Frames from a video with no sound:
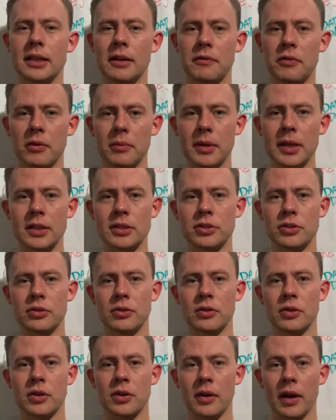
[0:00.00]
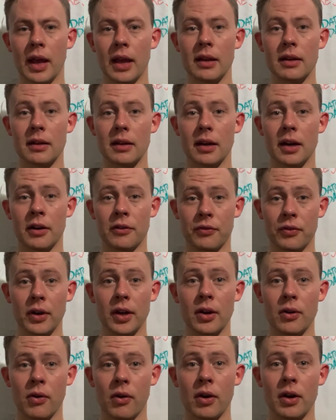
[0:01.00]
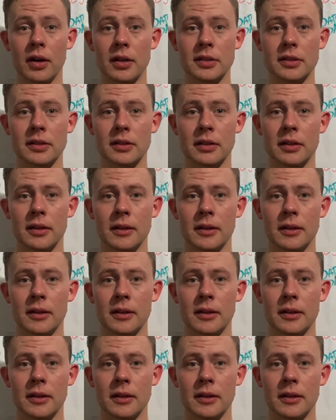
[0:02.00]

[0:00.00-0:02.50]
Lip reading: step for me is to create a free course